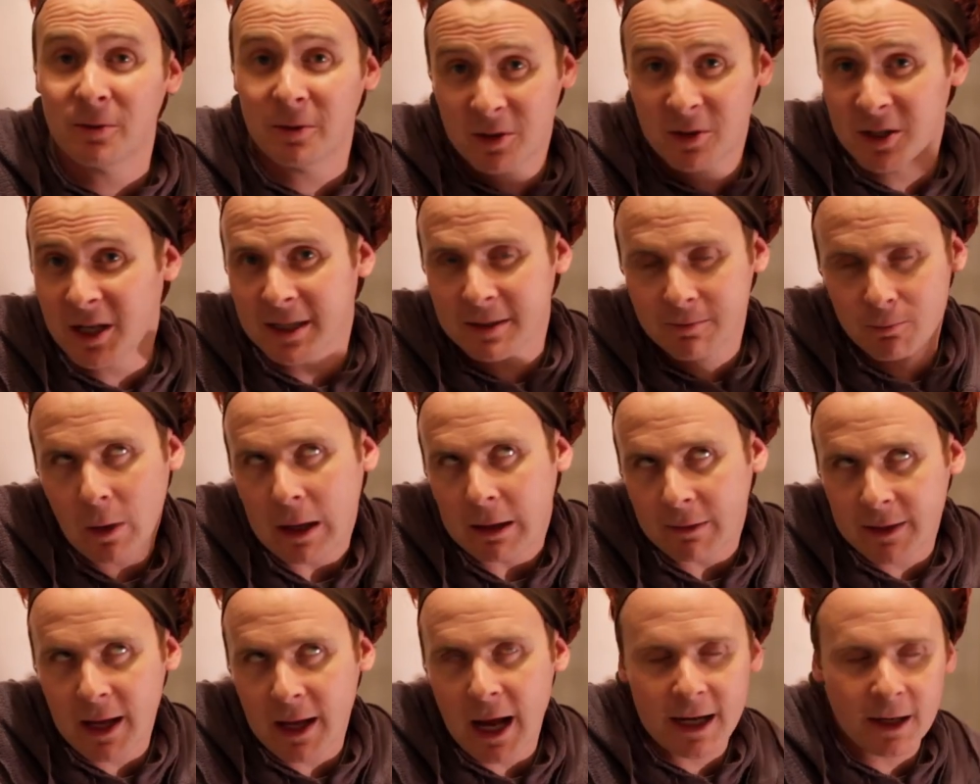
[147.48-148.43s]
was just, well,
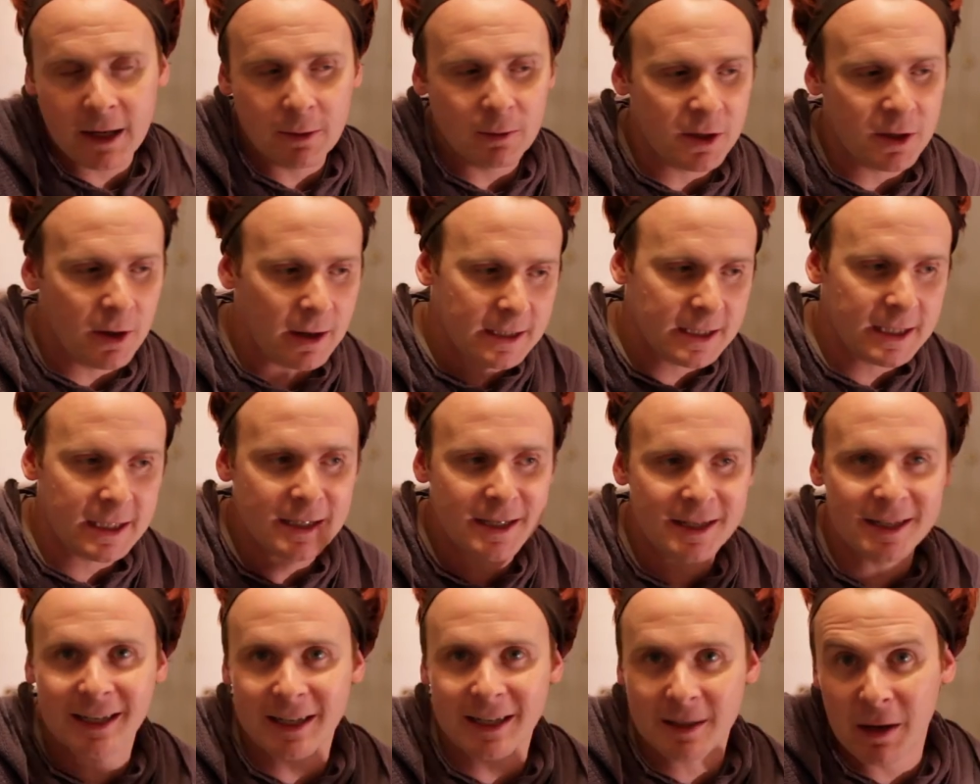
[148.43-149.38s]
the idea was you had
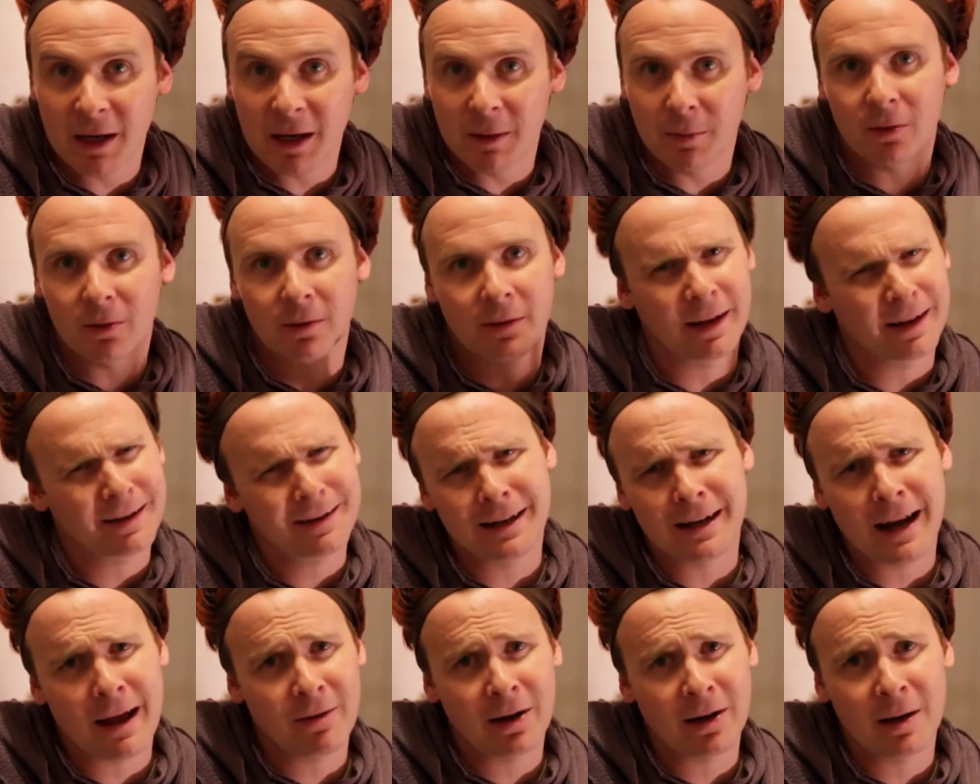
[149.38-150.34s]
66 people. They didn't
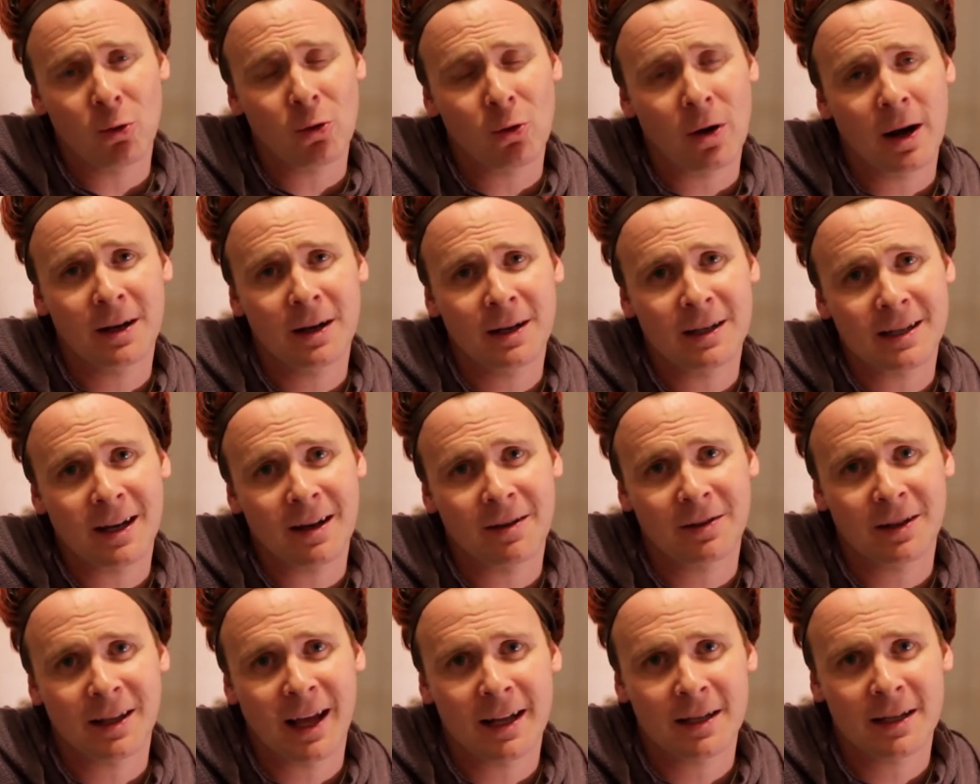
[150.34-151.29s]
have any more ideas
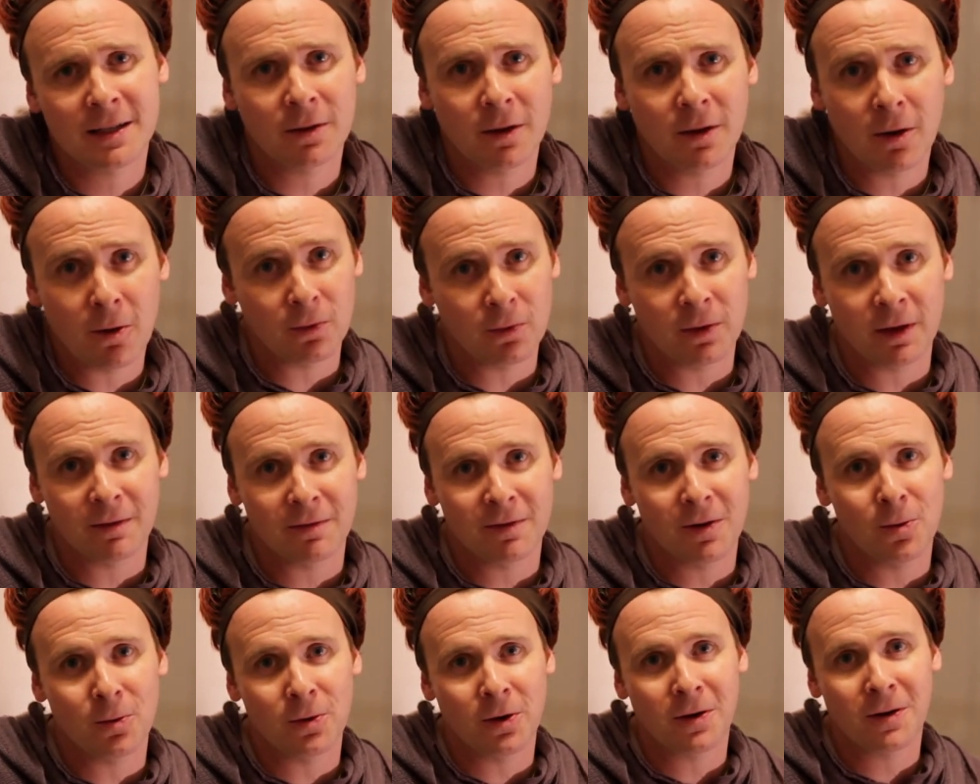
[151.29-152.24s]
after that, so the whole thing
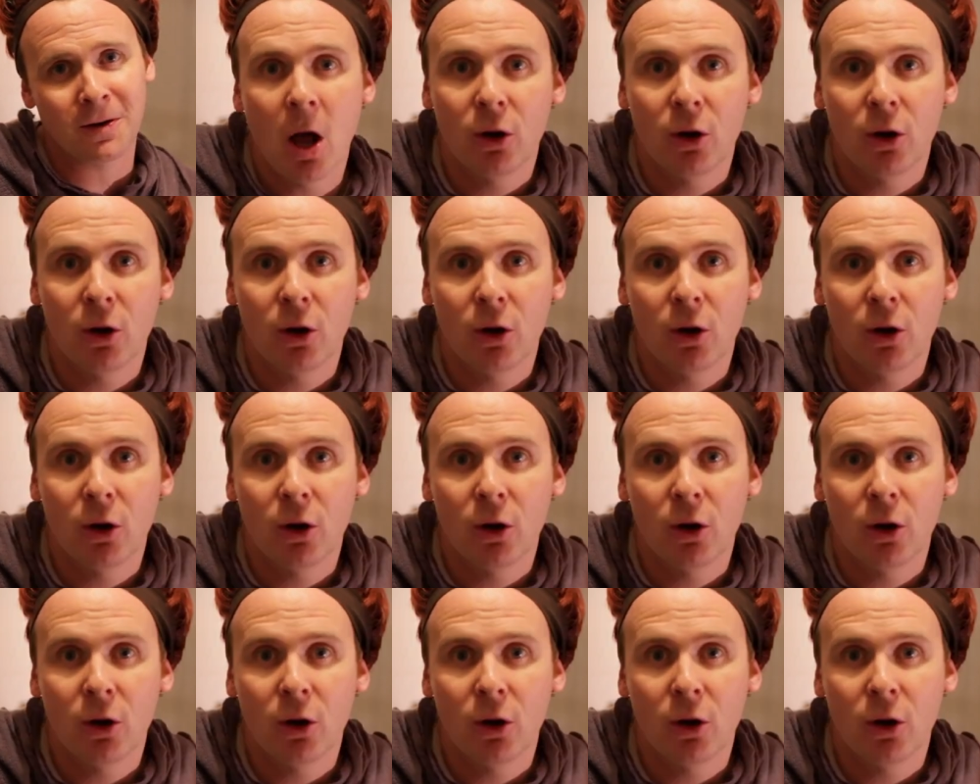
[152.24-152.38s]
folded.